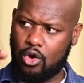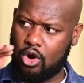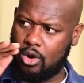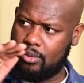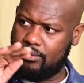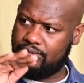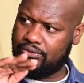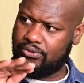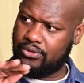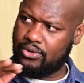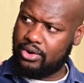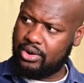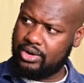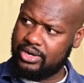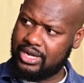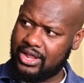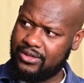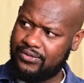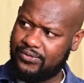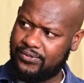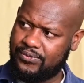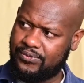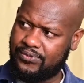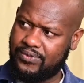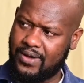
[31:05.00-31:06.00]
for day
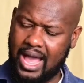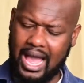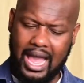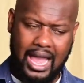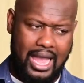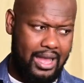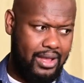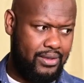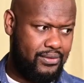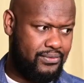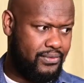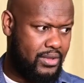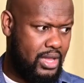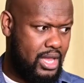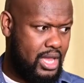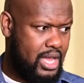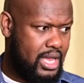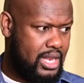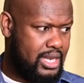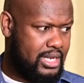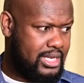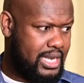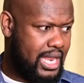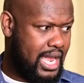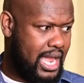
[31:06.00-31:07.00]
five,
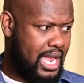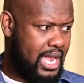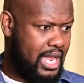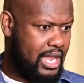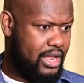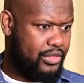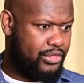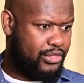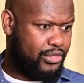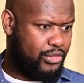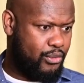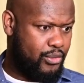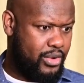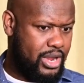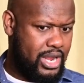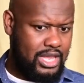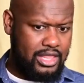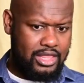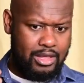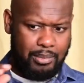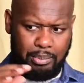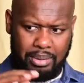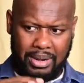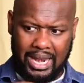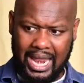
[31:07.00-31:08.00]
day three,
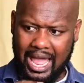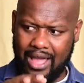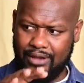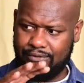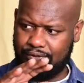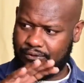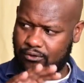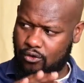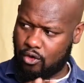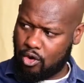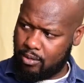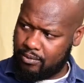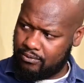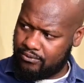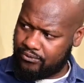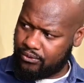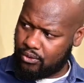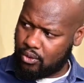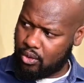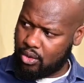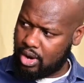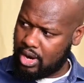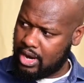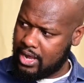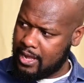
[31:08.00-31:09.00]
the platform
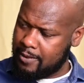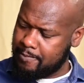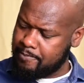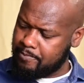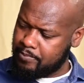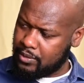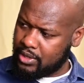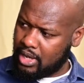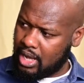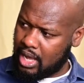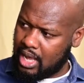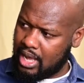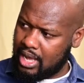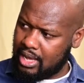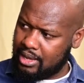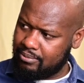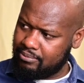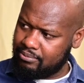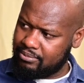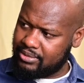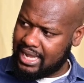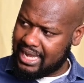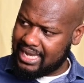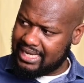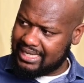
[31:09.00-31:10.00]
for uh,
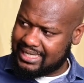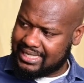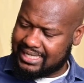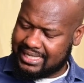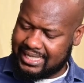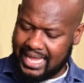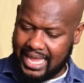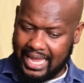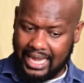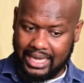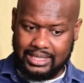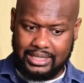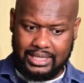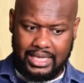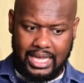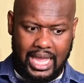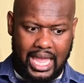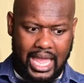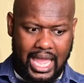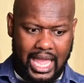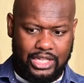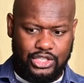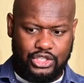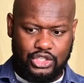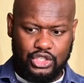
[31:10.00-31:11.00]
day six.
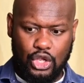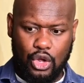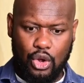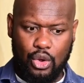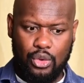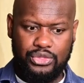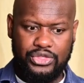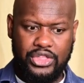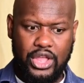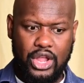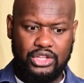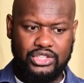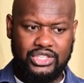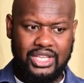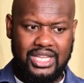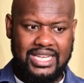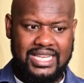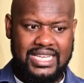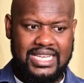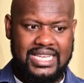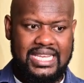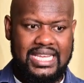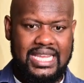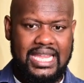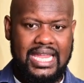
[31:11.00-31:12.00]
And so there's a
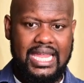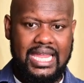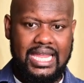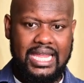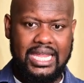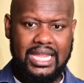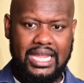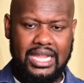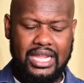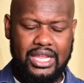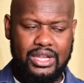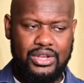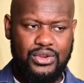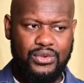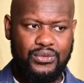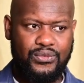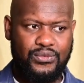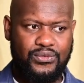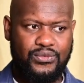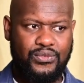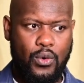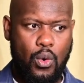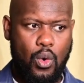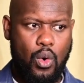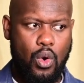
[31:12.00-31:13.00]
need
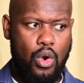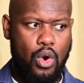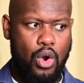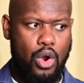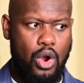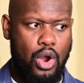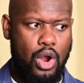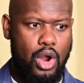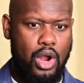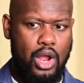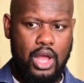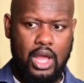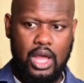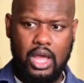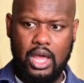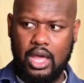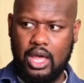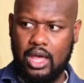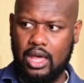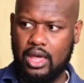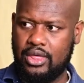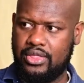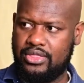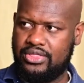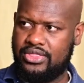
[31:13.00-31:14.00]
for
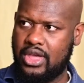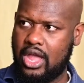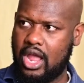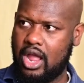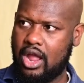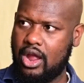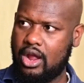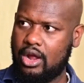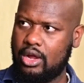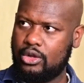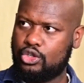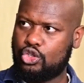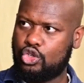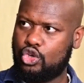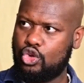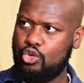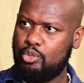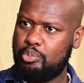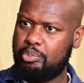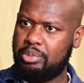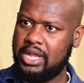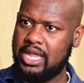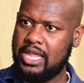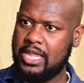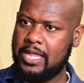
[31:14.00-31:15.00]
there to
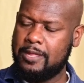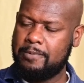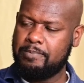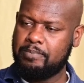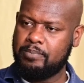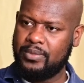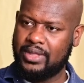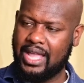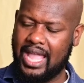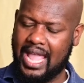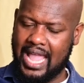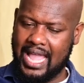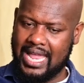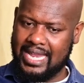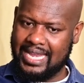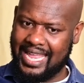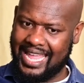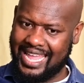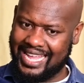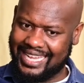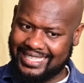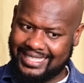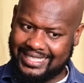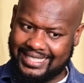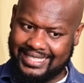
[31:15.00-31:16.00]
be an
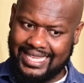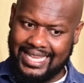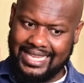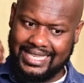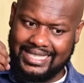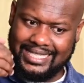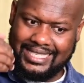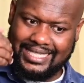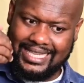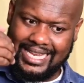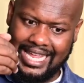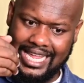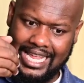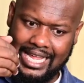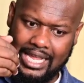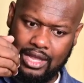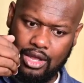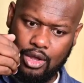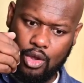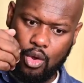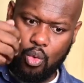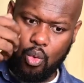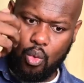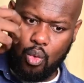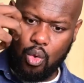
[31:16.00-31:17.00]

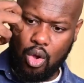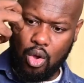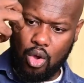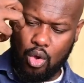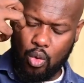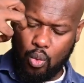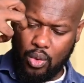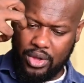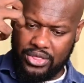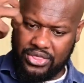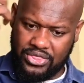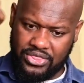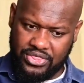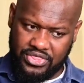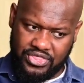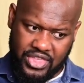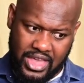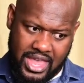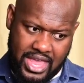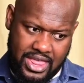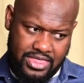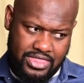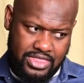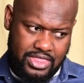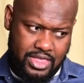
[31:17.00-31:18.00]
existing
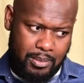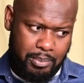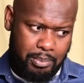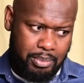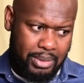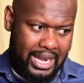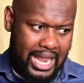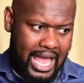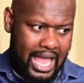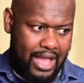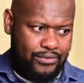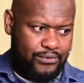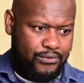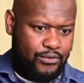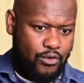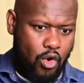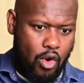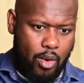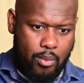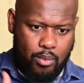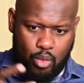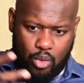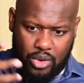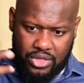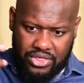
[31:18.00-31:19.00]
within the
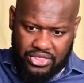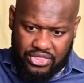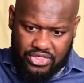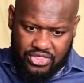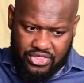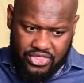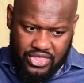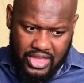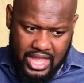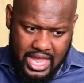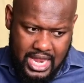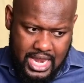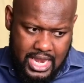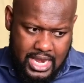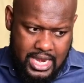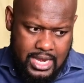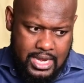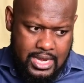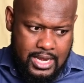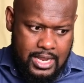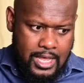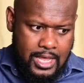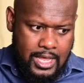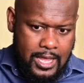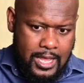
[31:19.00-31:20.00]
platform,
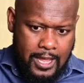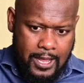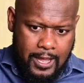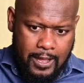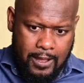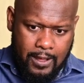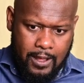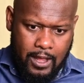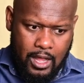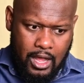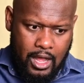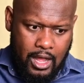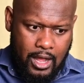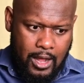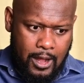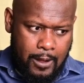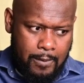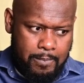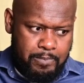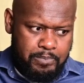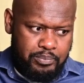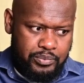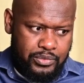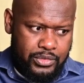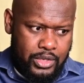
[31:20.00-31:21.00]
within
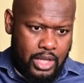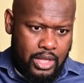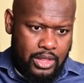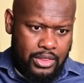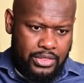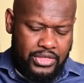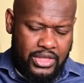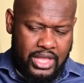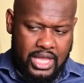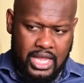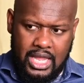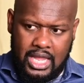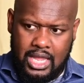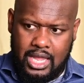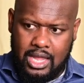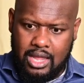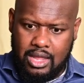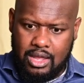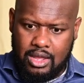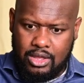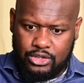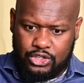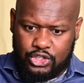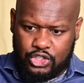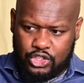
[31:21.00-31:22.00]
um, the
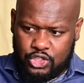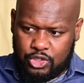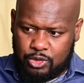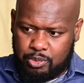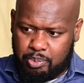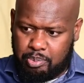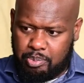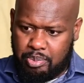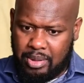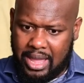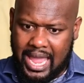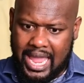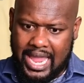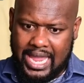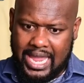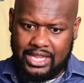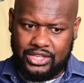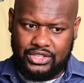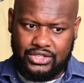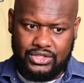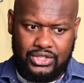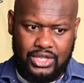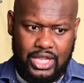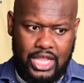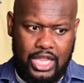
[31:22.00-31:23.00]

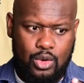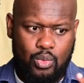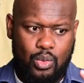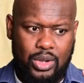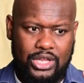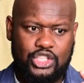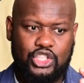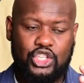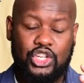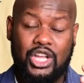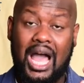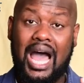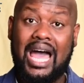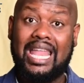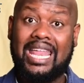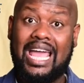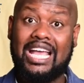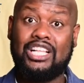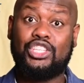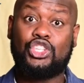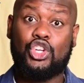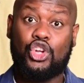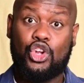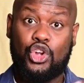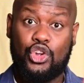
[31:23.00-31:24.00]
space in which God has
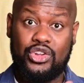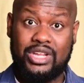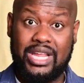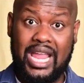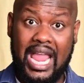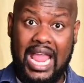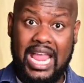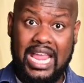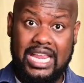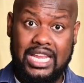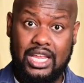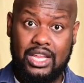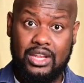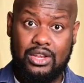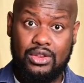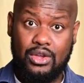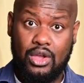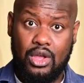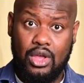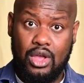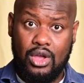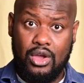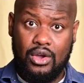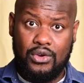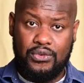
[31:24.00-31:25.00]
created
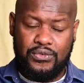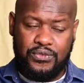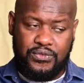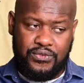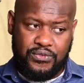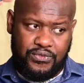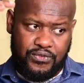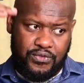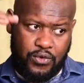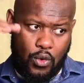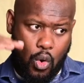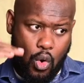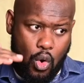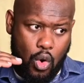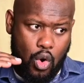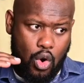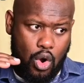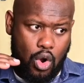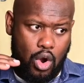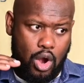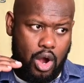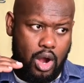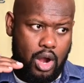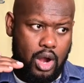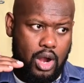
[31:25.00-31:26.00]

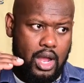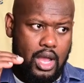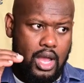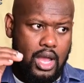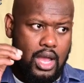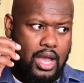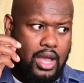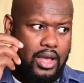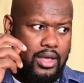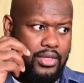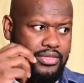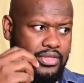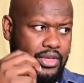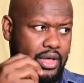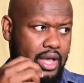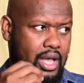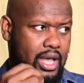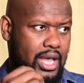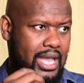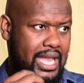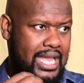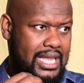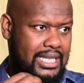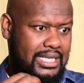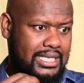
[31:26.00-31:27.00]
for the
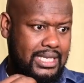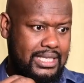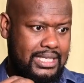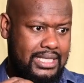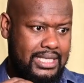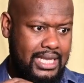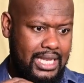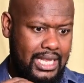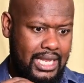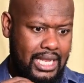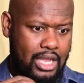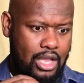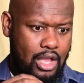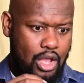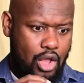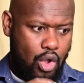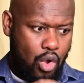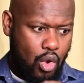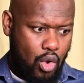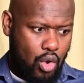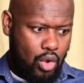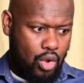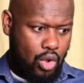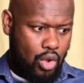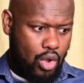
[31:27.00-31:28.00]
entity
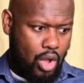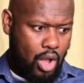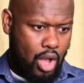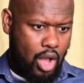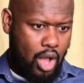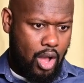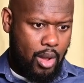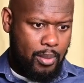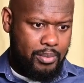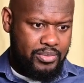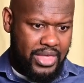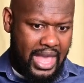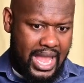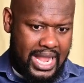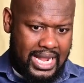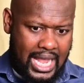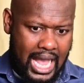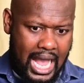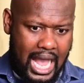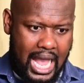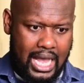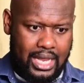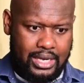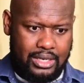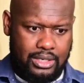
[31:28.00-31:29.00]
uh, that
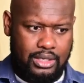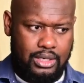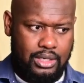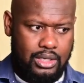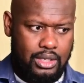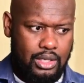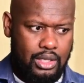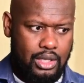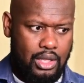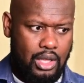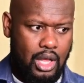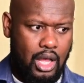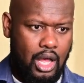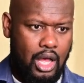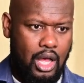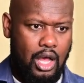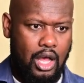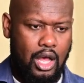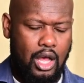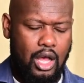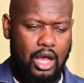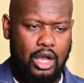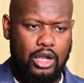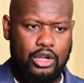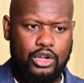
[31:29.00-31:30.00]
God
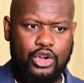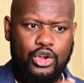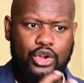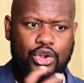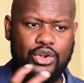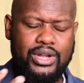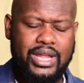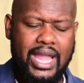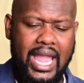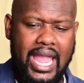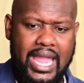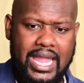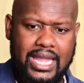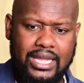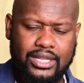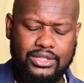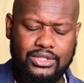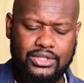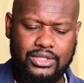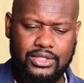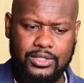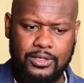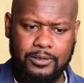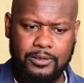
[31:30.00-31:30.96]
uh, creates.